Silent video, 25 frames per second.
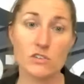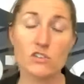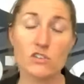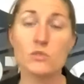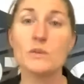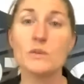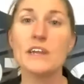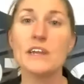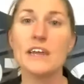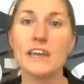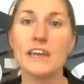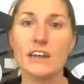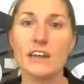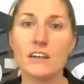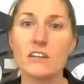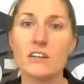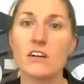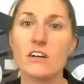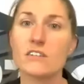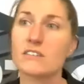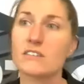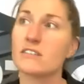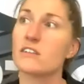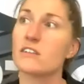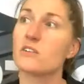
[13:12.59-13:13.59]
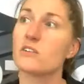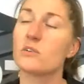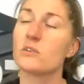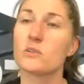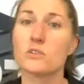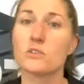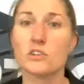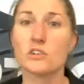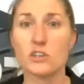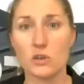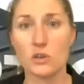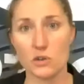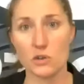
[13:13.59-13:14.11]
to an analog signal
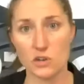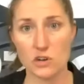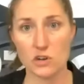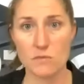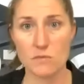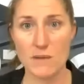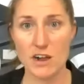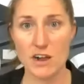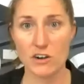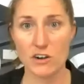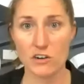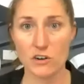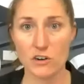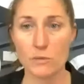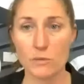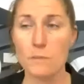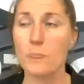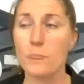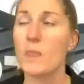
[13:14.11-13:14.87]
to go to your monitor.